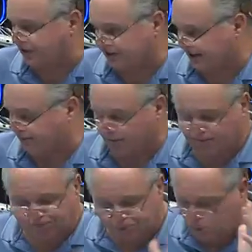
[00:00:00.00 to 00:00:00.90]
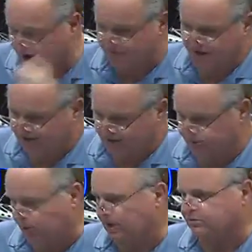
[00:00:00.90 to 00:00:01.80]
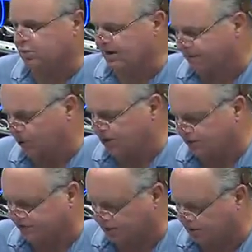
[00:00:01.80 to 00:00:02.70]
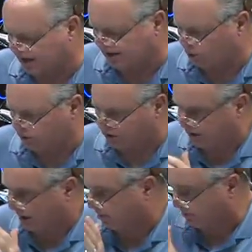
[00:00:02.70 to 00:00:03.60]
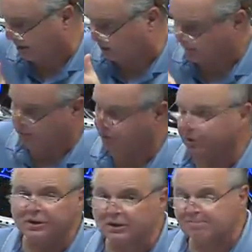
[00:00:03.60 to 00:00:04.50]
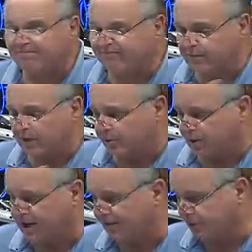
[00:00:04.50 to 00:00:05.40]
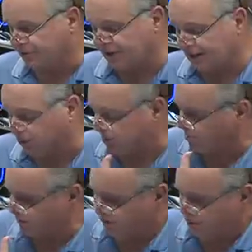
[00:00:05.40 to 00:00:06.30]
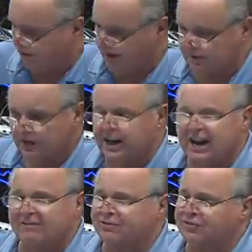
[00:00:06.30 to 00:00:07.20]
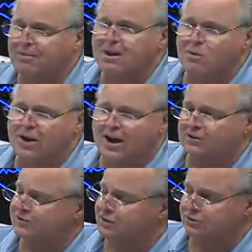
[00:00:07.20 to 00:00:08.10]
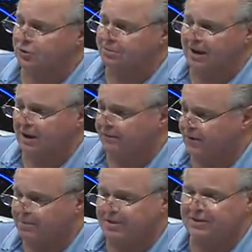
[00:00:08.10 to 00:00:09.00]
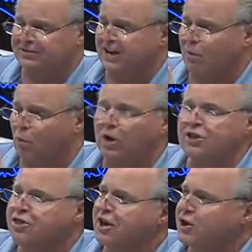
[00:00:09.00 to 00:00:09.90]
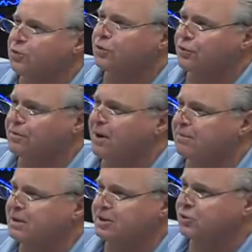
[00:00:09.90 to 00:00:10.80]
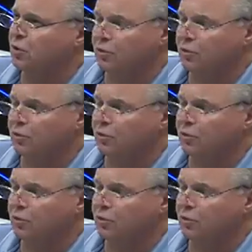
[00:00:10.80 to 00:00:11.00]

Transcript: an example, twenty-five years, well, twenty-four years here behind the Golden E I B microphone, and three and a half years Sacramento before that. If somebody went out and started doing a biography on me, there's not one thing you'd learn about me that you